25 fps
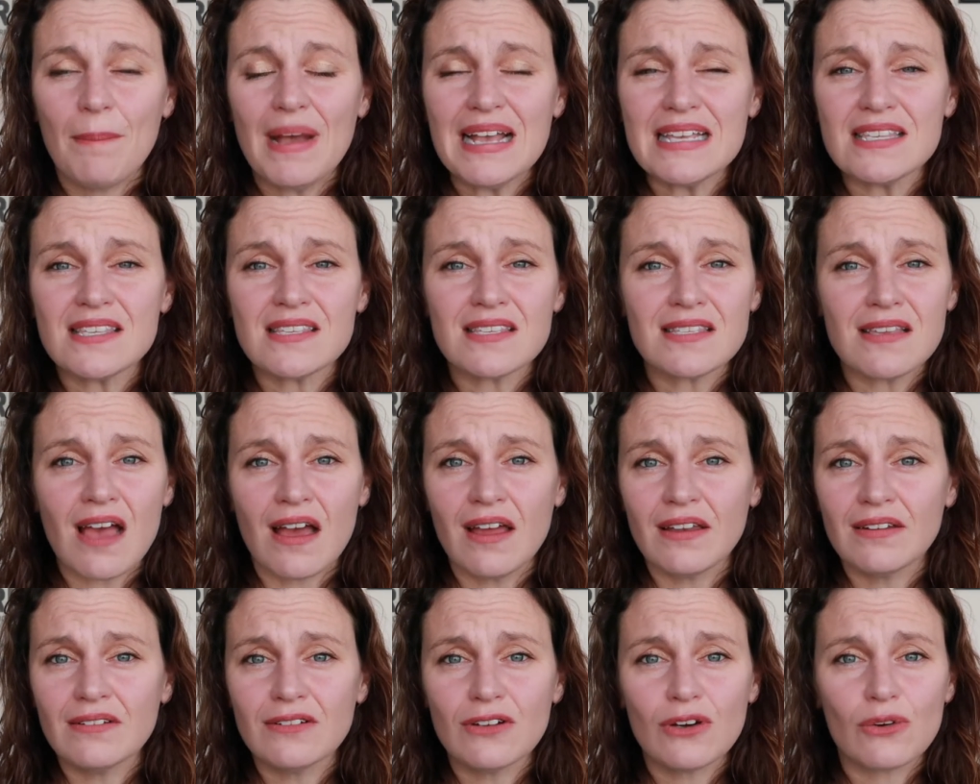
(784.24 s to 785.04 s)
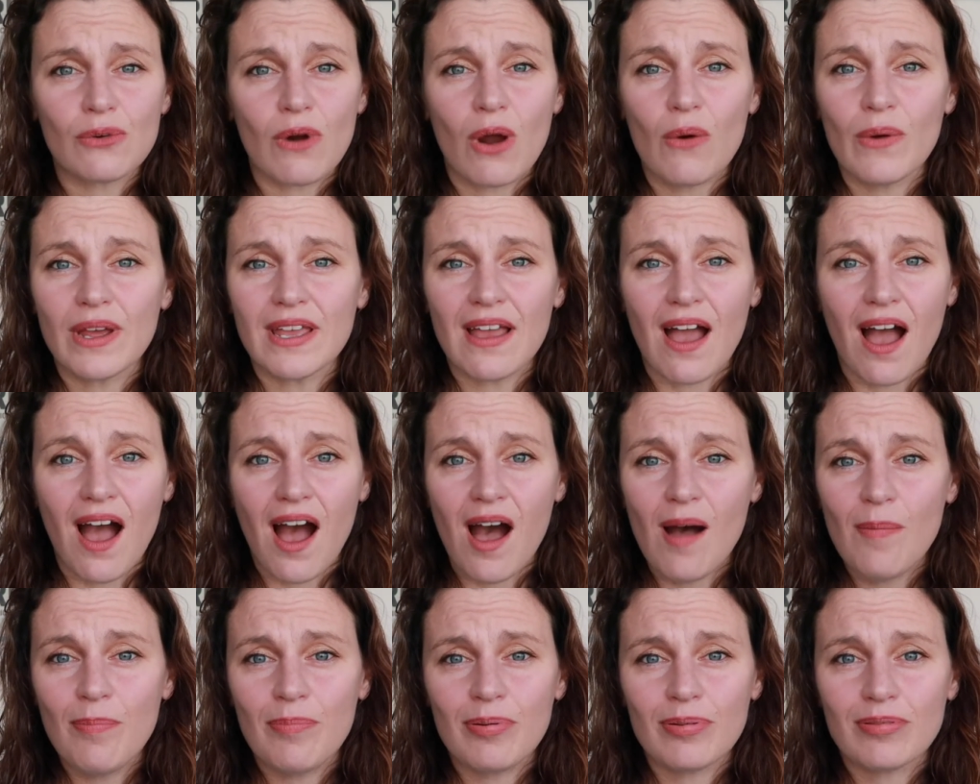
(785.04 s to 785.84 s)
my son growing
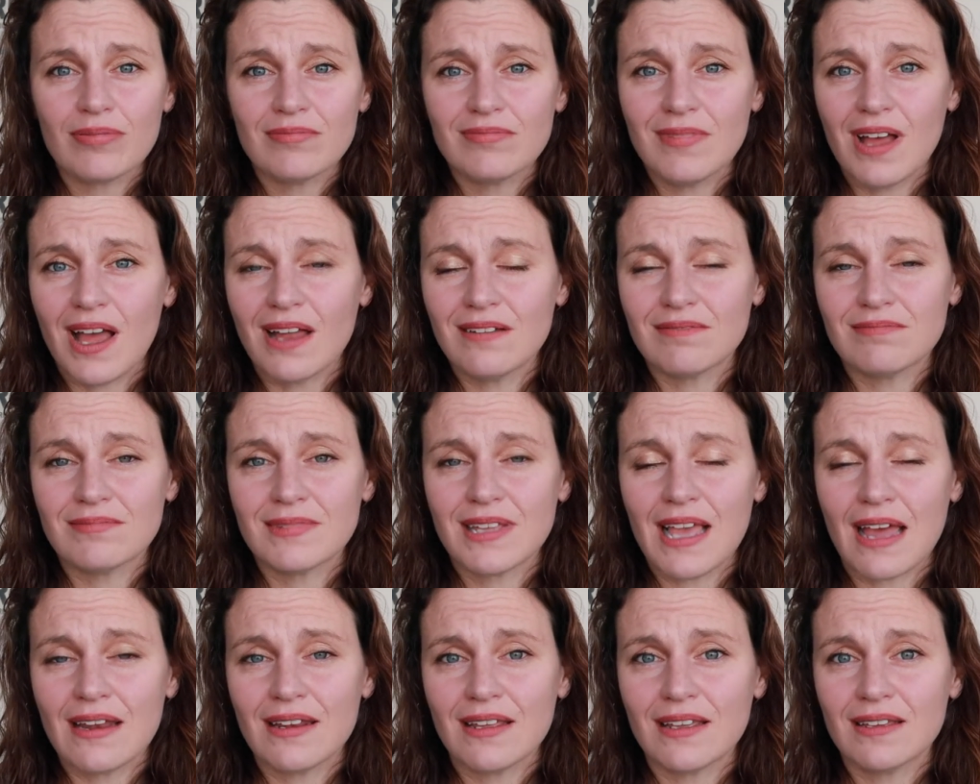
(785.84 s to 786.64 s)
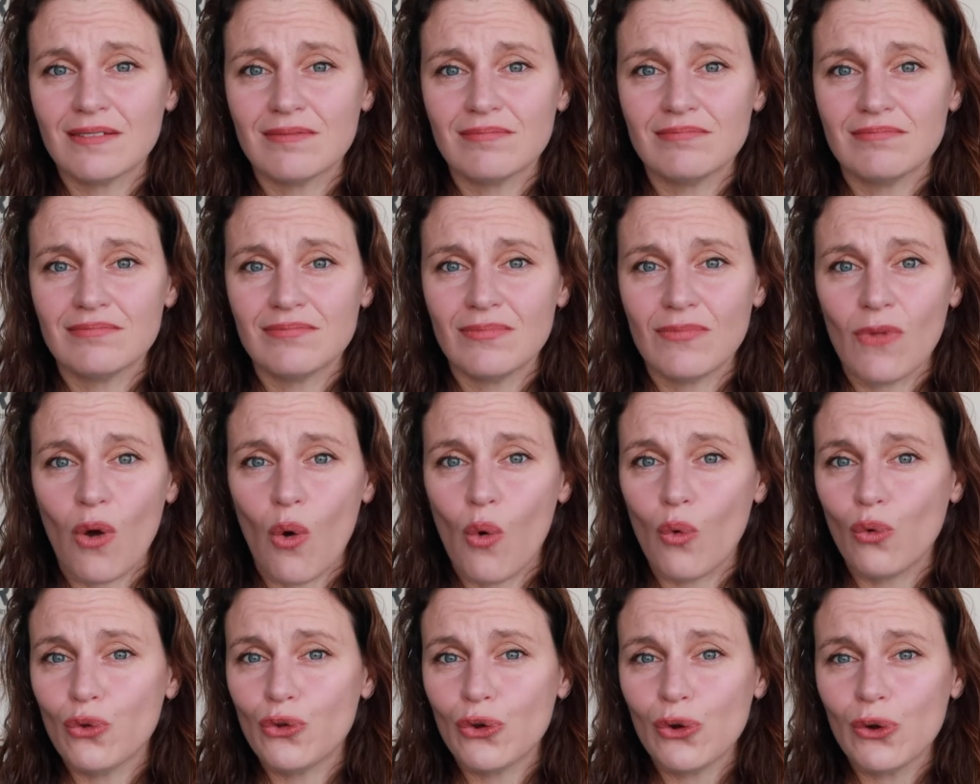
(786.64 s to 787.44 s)
up and getting
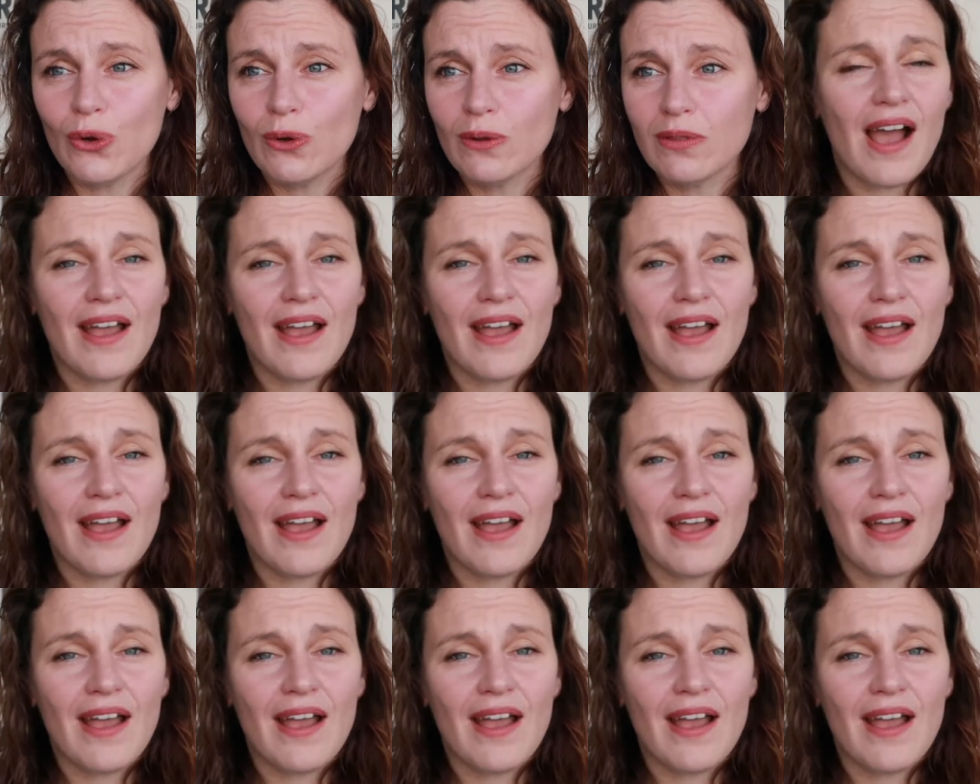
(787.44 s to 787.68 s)
older.